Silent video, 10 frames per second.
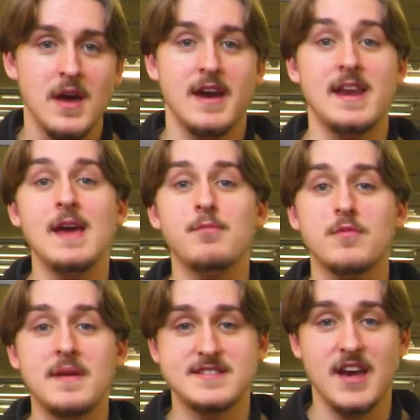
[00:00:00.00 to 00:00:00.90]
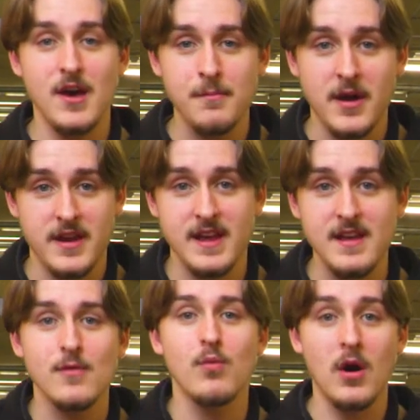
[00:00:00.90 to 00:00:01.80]
enabled me to earn
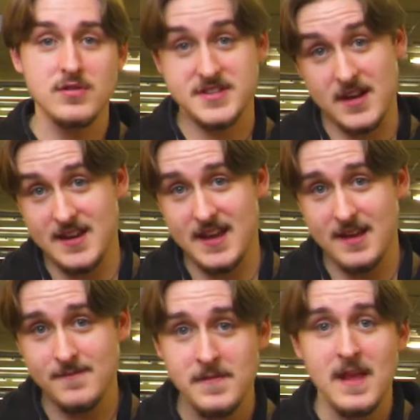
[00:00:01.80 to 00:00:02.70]
money while studying,